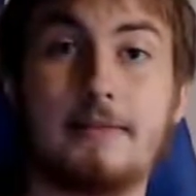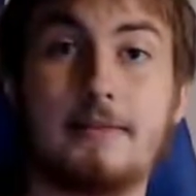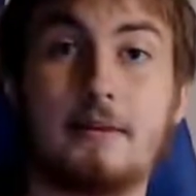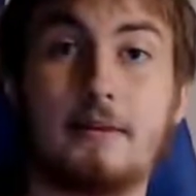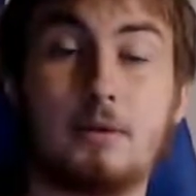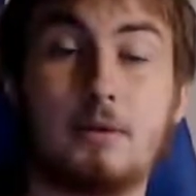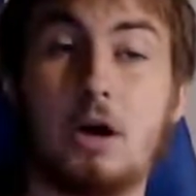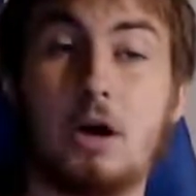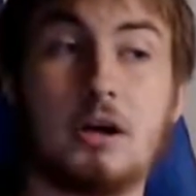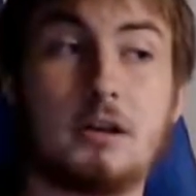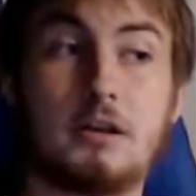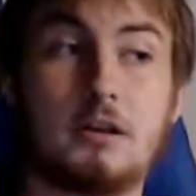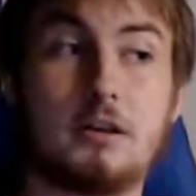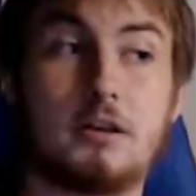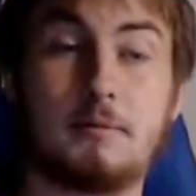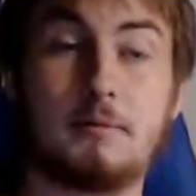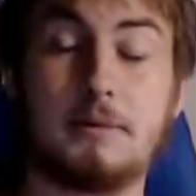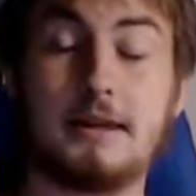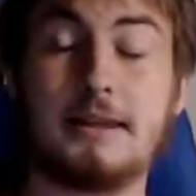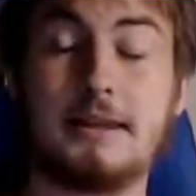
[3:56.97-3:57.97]
to be honest,
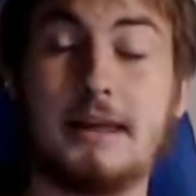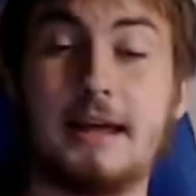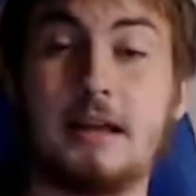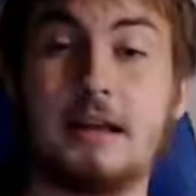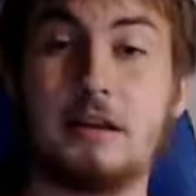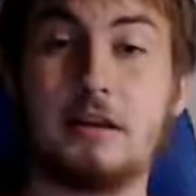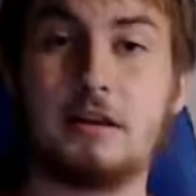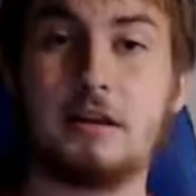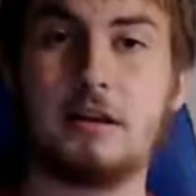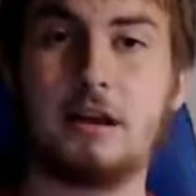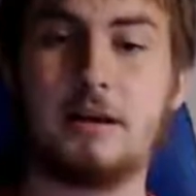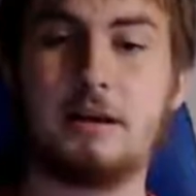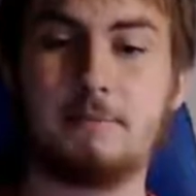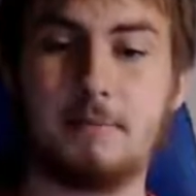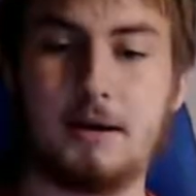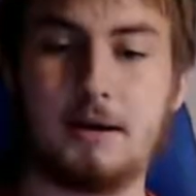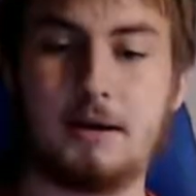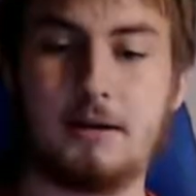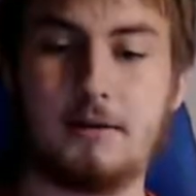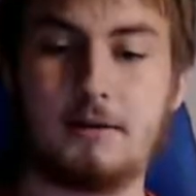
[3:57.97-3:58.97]
to me, that isn't a
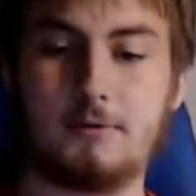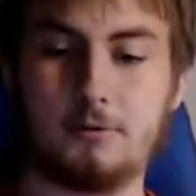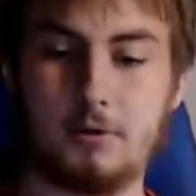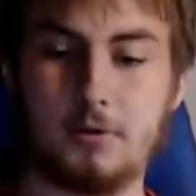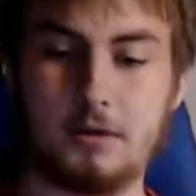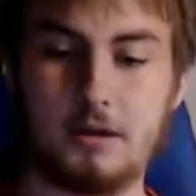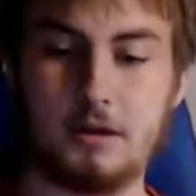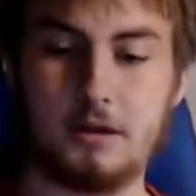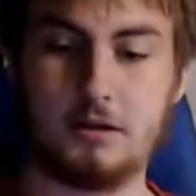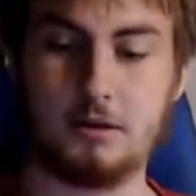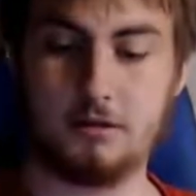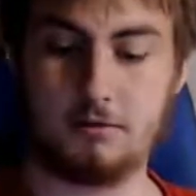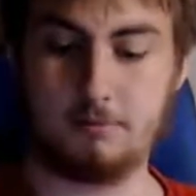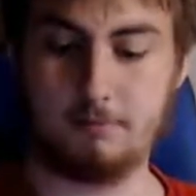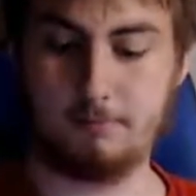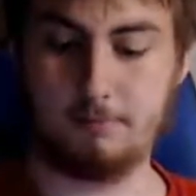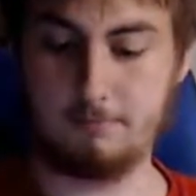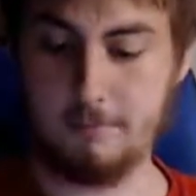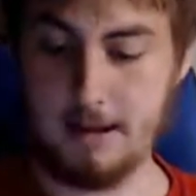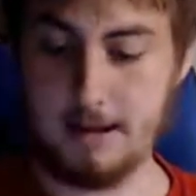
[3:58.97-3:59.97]
big enough reason to
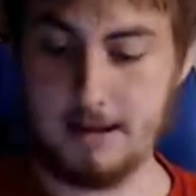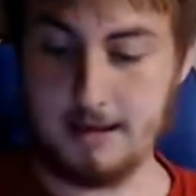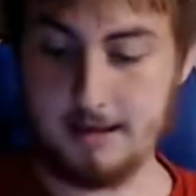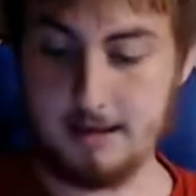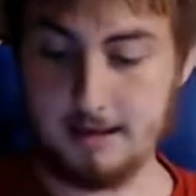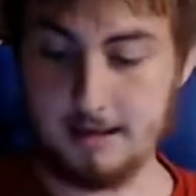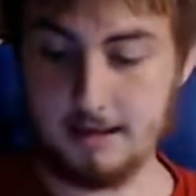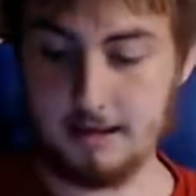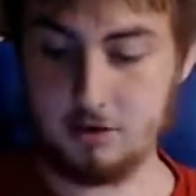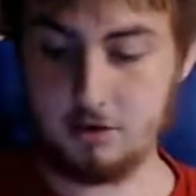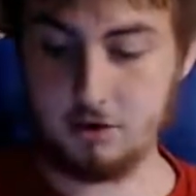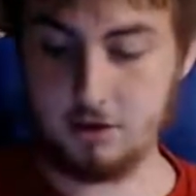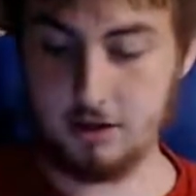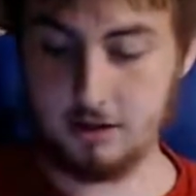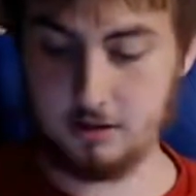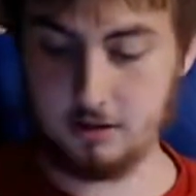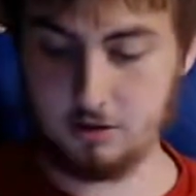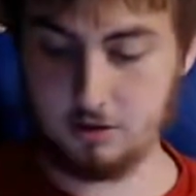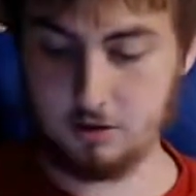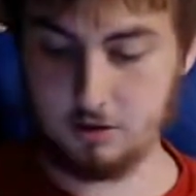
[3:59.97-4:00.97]
make a
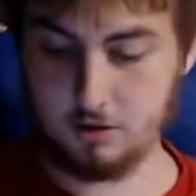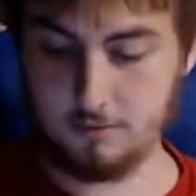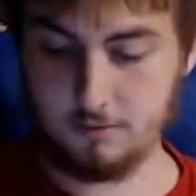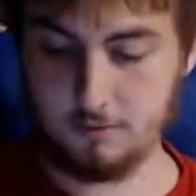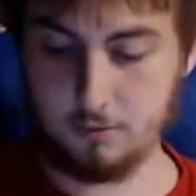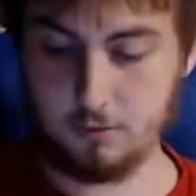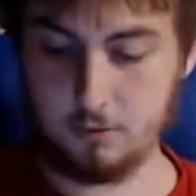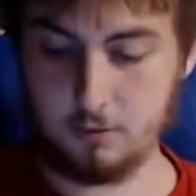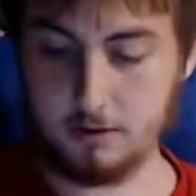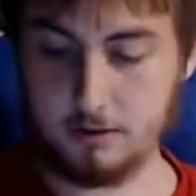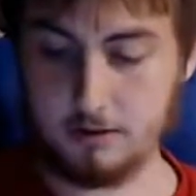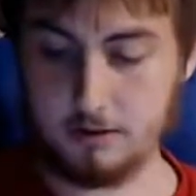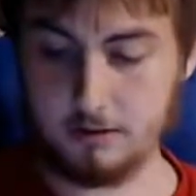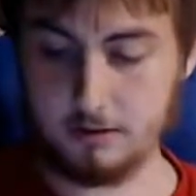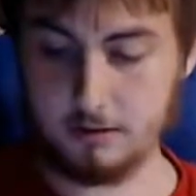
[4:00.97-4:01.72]
change for it.